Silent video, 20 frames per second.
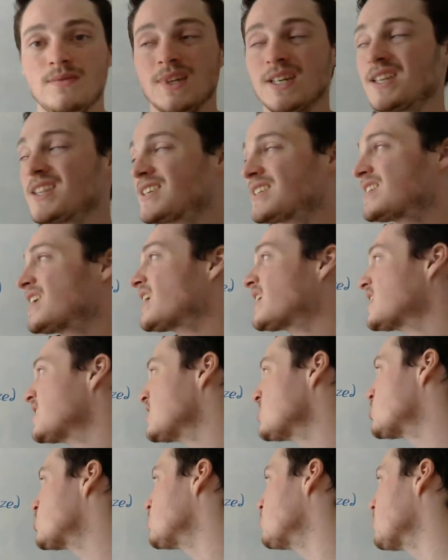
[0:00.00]
The second
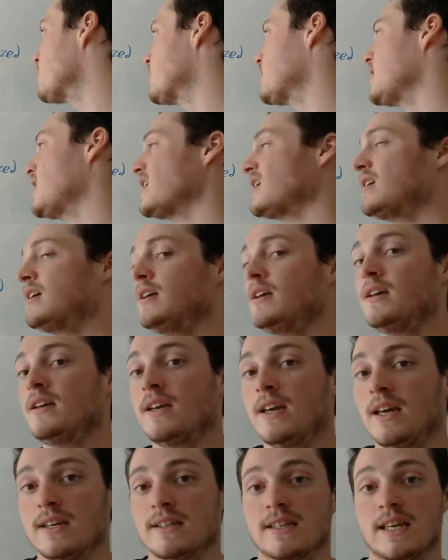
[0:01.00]
issue with that
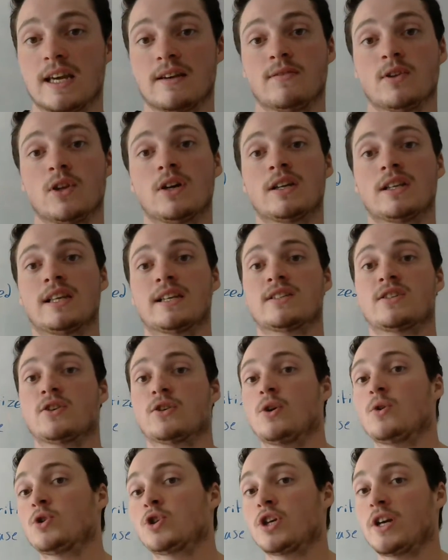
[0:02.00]
is they have a lot less
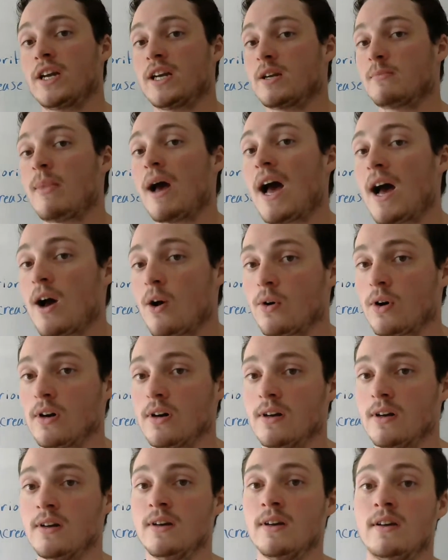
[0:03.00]
negotiating power.
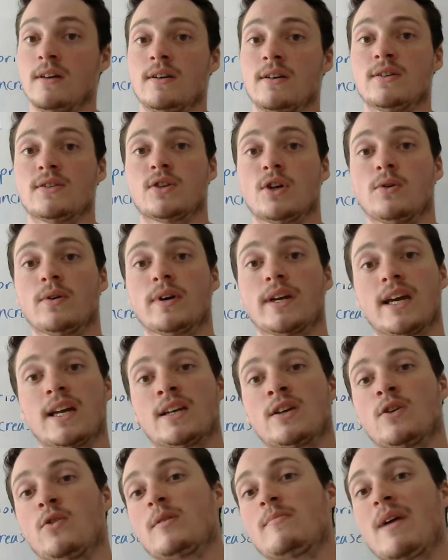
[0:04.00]
So
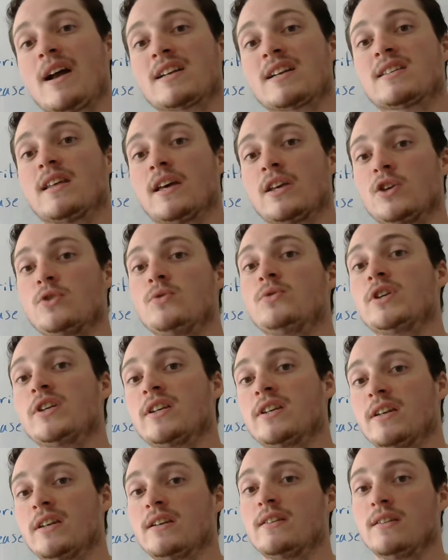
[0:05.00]
again, going back to that
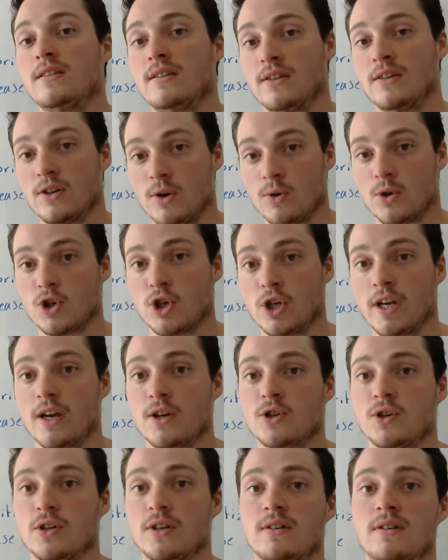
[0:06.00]
union
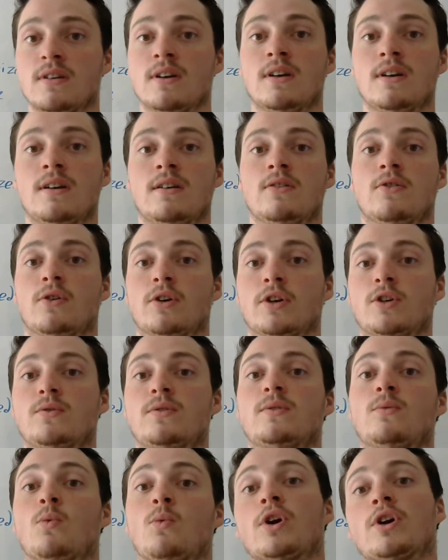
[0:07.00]
negotiation, or
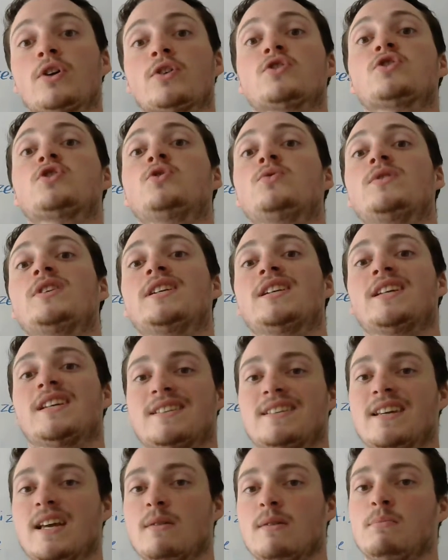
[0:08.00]
workers' union
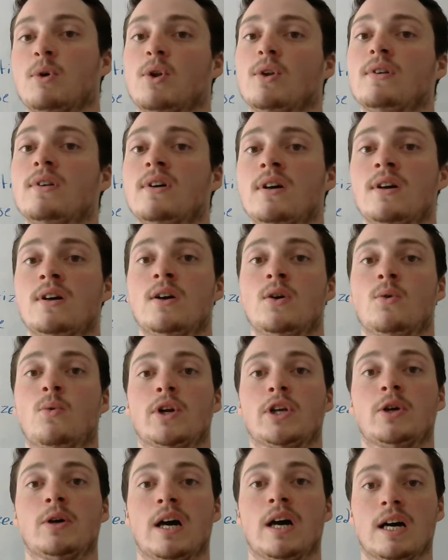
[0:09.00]
example,
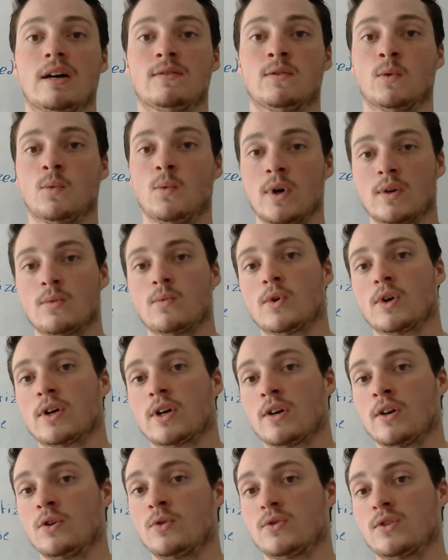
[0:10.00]
when you have one
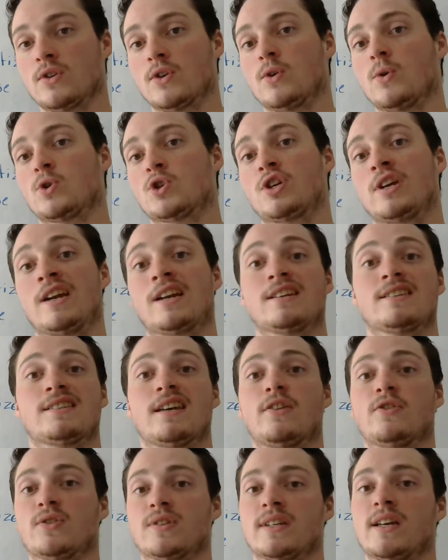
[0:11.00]
worker who's negotiating, say,
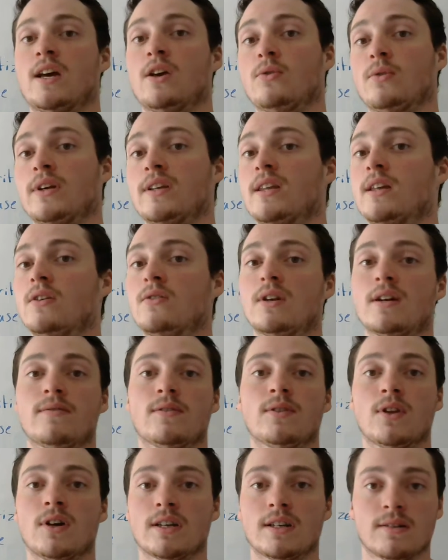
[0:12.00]
their salary, they don't have a
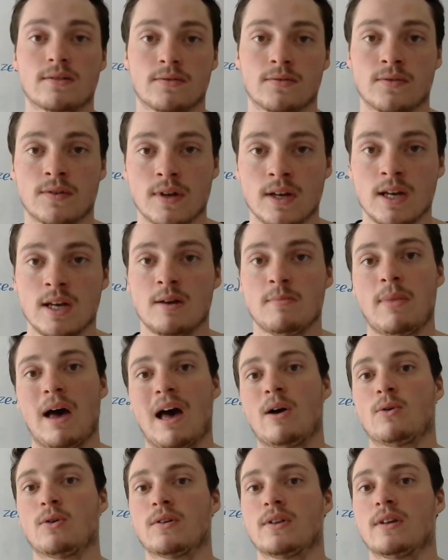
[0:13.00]
lot of
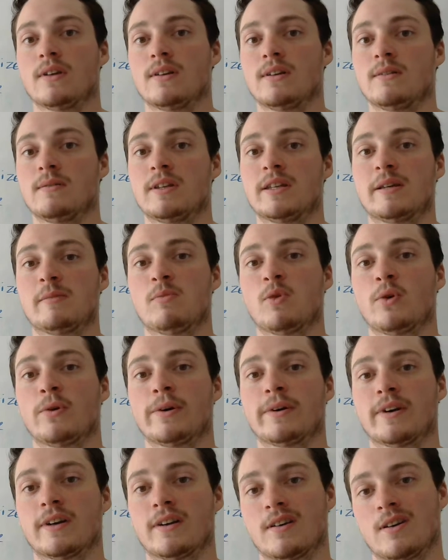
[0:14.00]
power. The
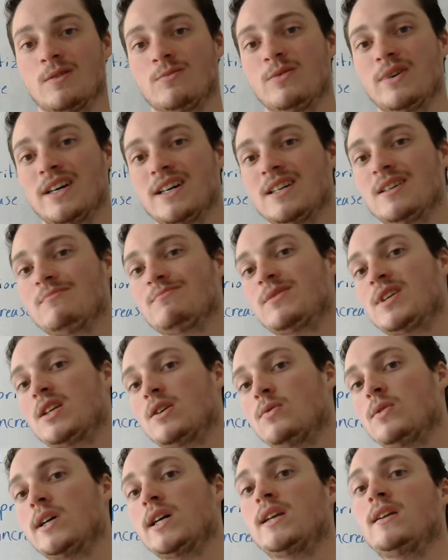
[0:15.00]
employer can go, well, you know
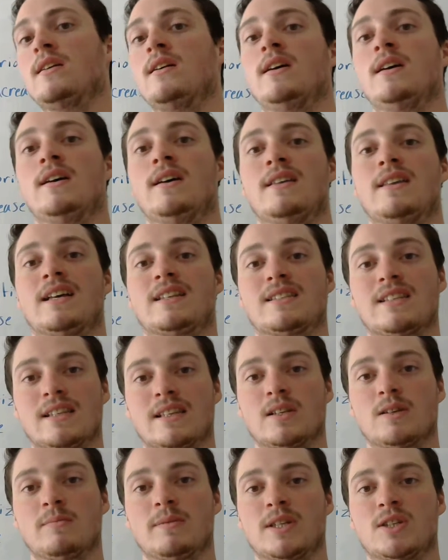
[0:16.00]
what, that's a
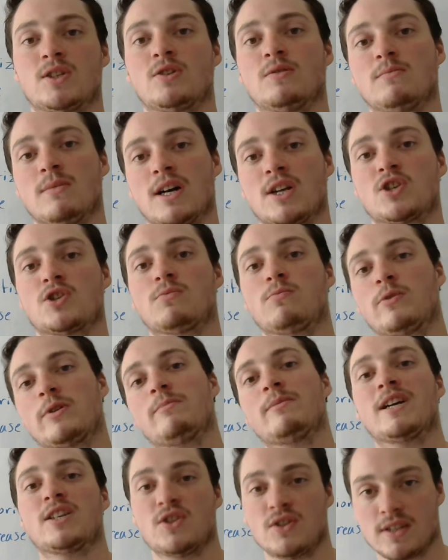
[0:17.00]
little bit too much. We
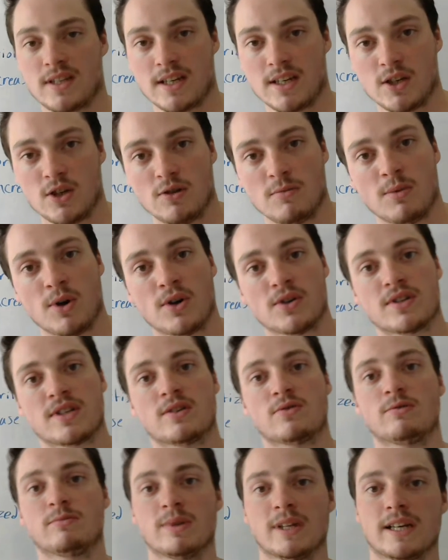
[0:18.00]
might just get a new person,
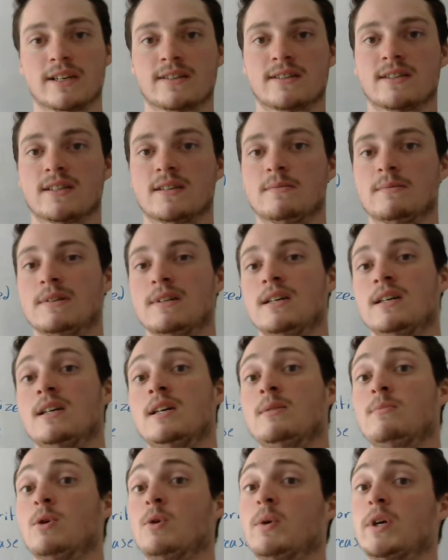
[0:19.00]
replace them.
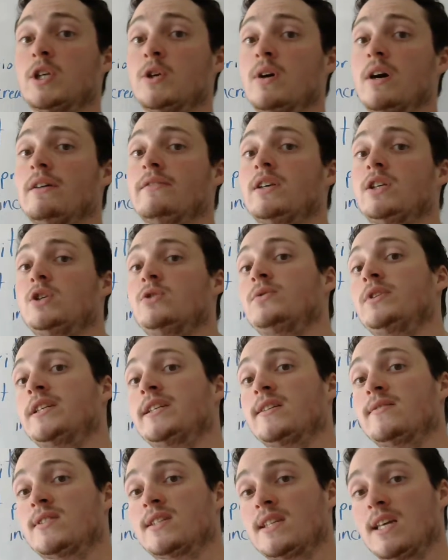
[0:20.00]
But when you have a union
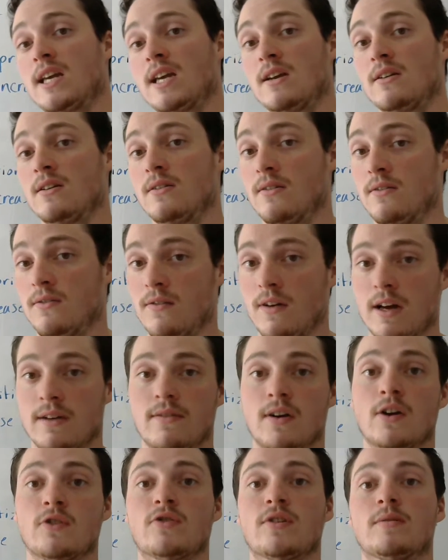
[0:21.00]
of, say,
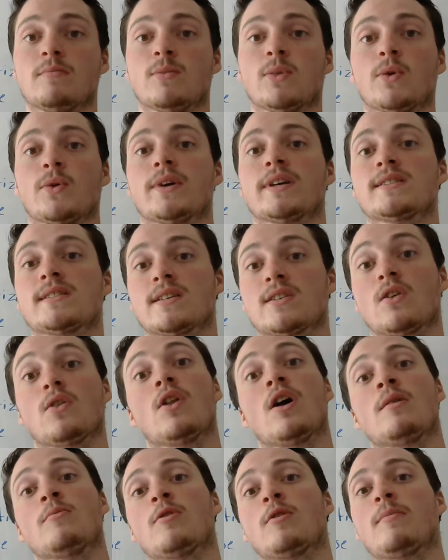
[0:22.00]
500 employees, that's a
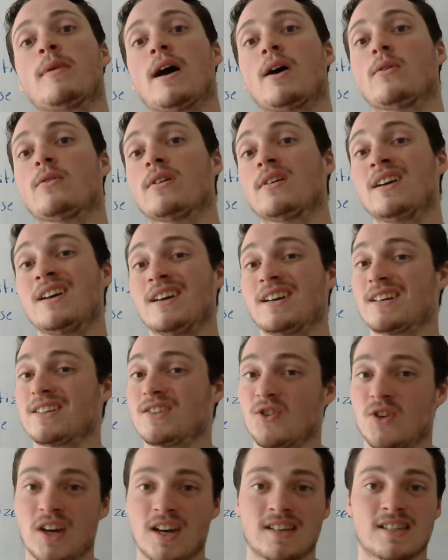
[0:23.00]
lot more power because
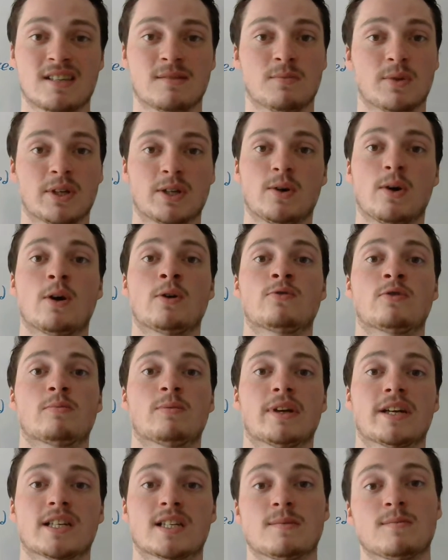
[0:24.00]
you can't simply go out and
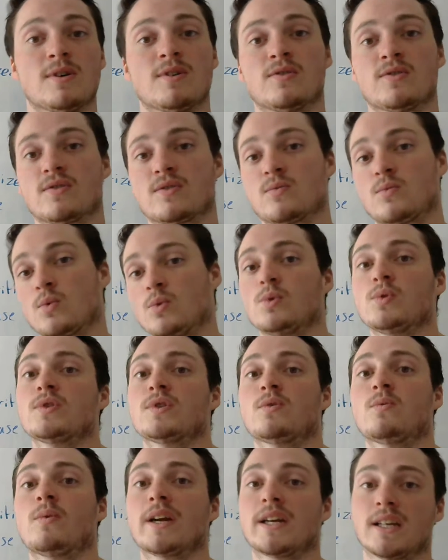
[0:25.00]
replace them all. There's rules
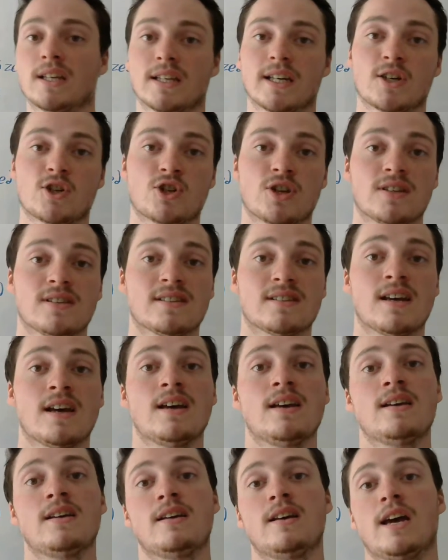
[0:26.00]
and regulations,
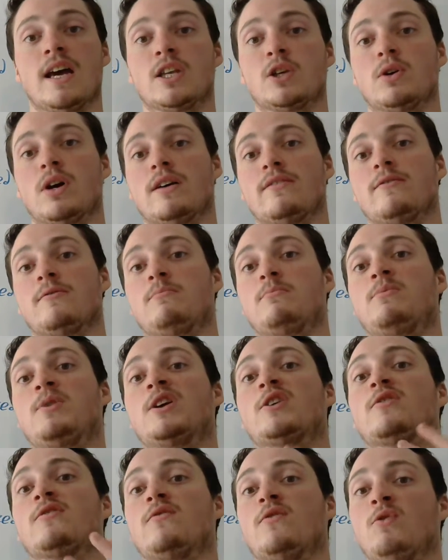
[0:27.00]
and you have a
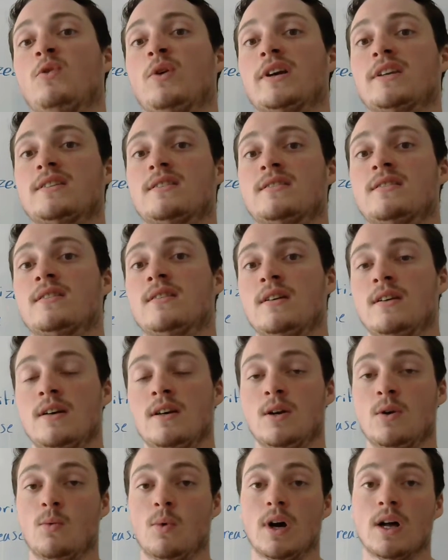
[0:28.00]
bigger voice.
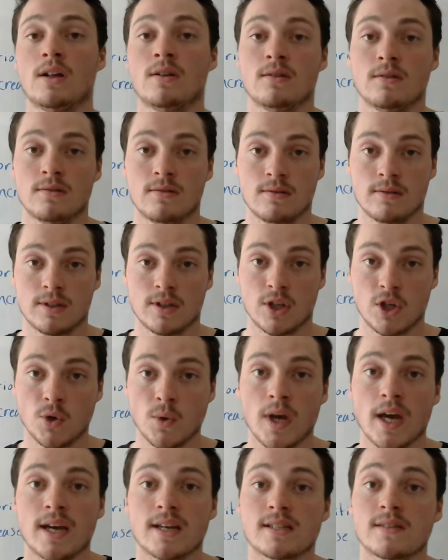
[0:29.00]
Well, the
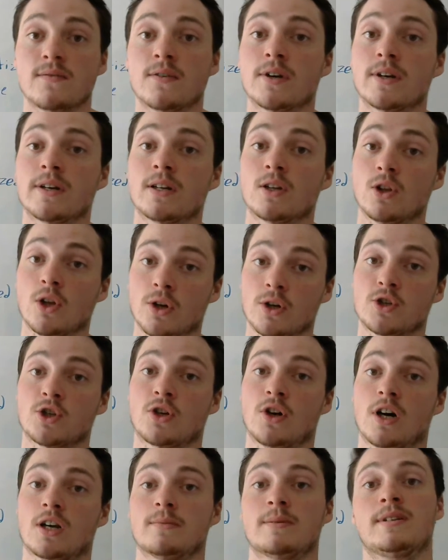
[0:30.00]
UK is a very large
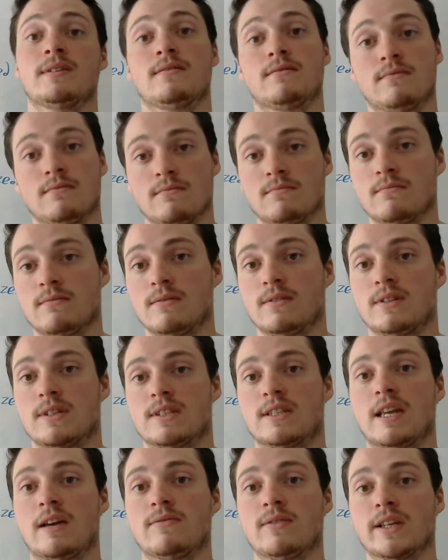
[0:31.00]
economy. It's
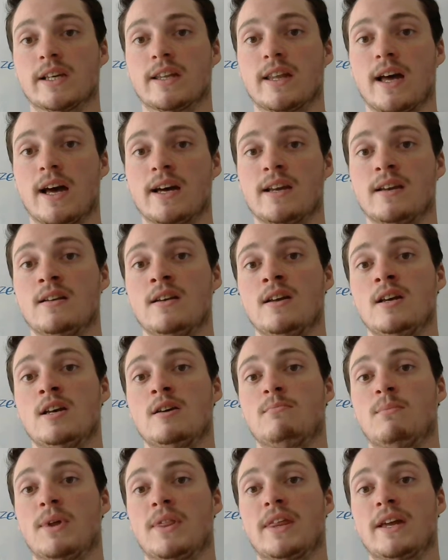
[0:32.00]
definitely that.
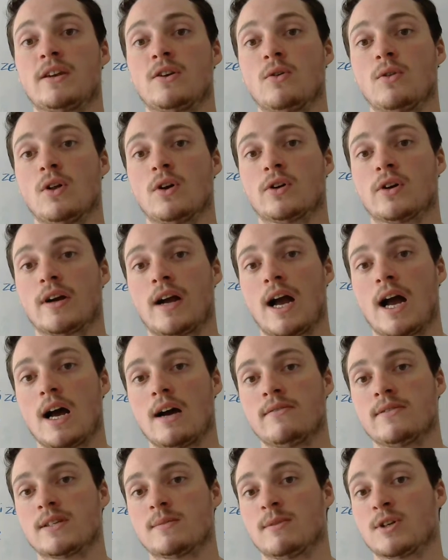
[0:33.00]
But they no longer
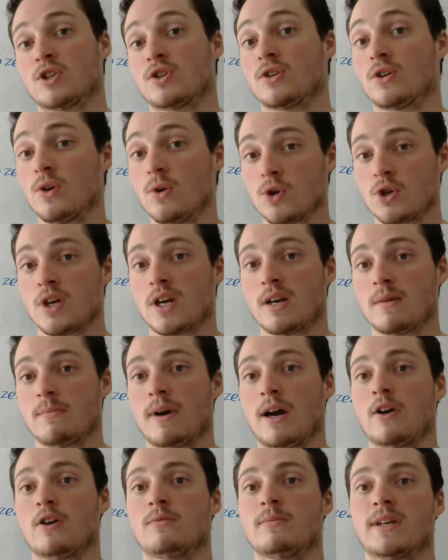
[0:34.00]
have as much negotiating
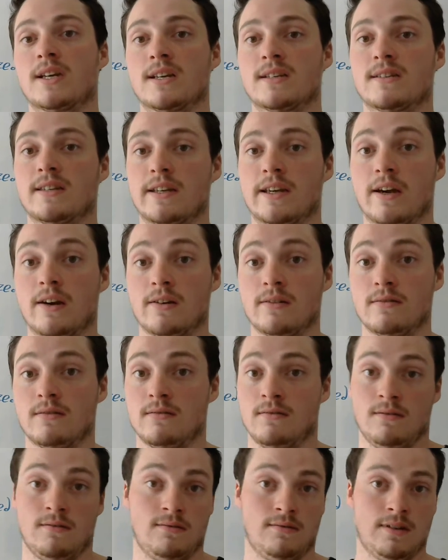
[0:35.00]
power because they aren't
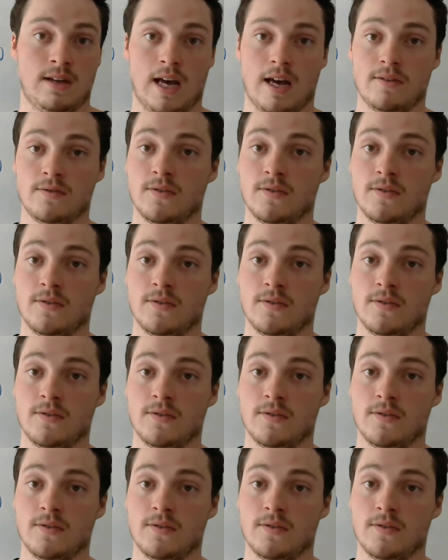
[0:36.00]
have